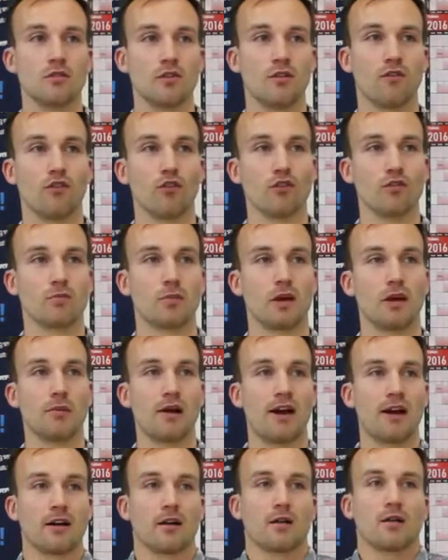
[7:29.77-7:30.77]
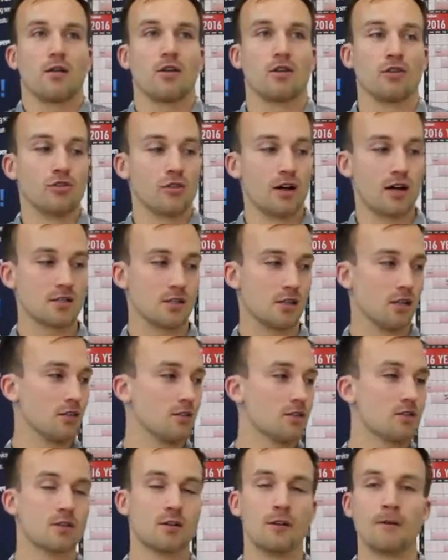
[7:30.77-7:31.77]
afford to pay back on your
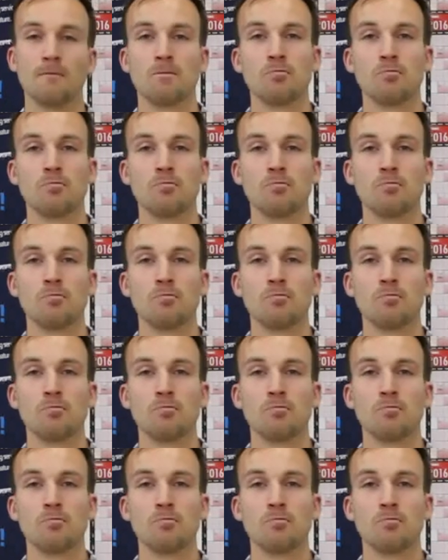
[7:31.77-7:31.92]
assets.